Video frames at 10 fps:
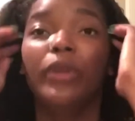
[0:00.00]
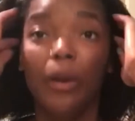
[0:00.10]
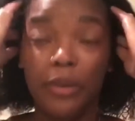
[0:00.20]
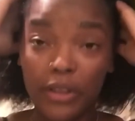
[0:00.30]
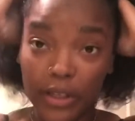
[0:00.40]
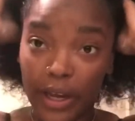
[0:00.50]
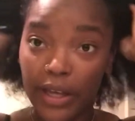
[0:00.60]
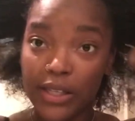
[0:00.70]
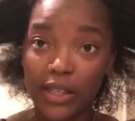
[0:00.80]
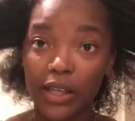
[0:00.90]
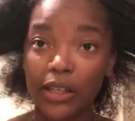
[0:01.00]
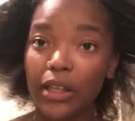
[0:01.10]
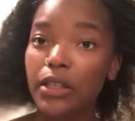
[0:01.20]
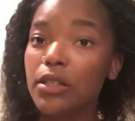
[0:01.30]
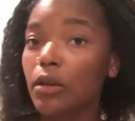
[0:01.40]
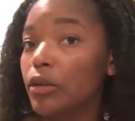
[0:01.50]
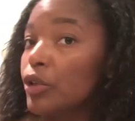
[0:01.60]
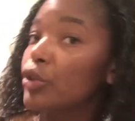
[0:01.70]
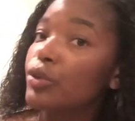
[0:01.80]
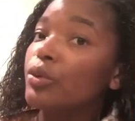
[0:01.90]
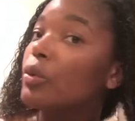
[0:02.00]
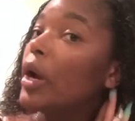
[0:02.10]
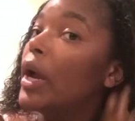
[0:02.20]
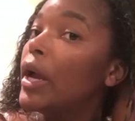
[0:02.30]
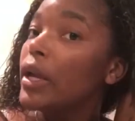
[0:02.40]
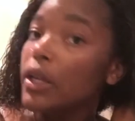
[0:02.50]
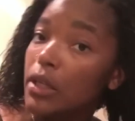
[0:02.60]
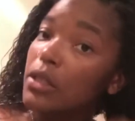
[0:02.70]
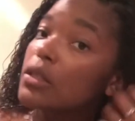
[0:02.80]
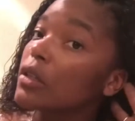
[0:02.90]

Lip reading: the next thing that it's going to do is